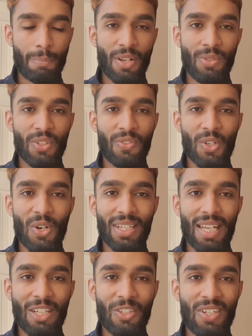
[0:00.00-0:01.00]
pounds of
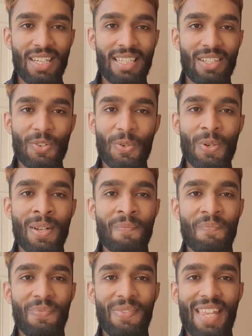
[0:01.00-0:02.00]
torque increase. So
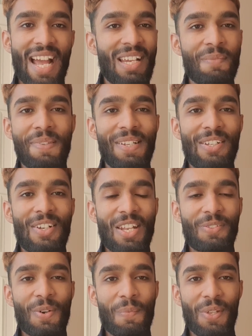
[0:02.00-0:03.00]
that completely
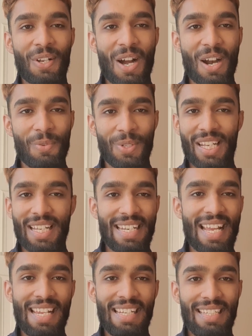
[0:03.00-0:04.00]
transformed the car. It was like
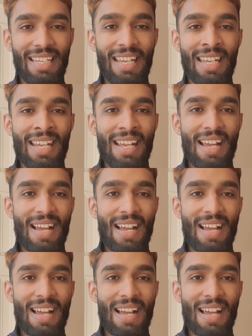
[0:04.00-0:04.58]
night and day.